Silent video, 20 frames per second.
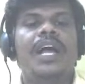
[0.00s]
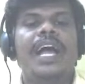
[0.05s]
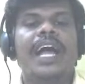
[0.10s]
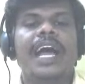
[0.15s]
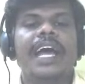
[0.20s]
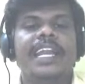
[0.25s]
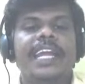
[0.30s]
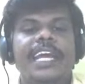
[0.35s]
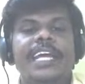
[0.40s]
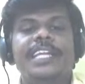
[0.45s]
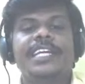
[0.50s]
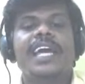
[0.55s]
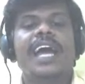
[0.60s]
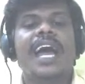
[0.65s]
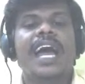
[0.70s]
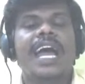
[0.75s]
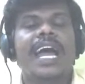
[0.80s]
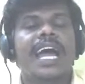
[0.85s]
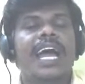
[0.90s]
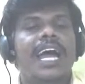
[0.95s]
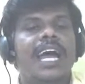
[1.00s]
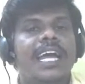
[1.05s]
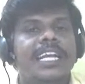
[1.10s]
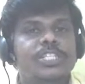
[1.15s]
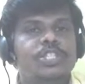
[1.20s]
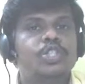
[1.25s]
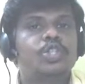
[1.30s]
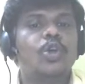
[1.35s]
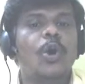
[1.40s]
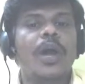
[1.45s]
an area
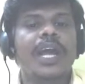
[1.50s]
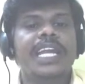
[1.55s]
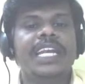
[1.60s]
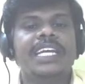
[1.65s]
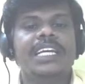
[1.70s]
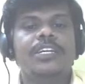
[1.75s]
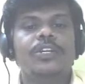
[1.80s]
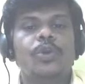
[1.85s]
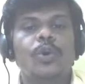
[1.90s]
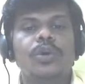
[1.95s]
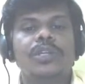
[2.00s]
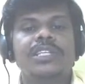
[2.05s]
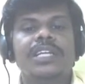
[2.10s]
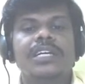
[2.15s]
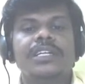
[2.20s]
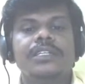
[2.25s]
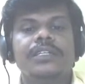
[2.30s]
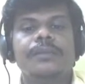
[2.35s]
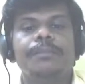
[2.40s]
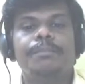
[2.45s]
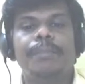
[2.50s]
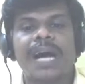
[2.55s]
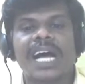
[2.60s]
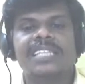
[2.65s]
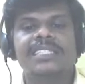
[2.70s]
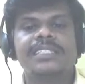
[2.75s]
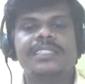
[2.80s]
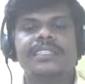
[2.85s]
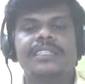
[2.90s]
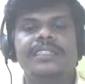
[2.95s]
adjoining Rohtang
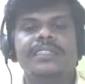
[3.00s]
Pass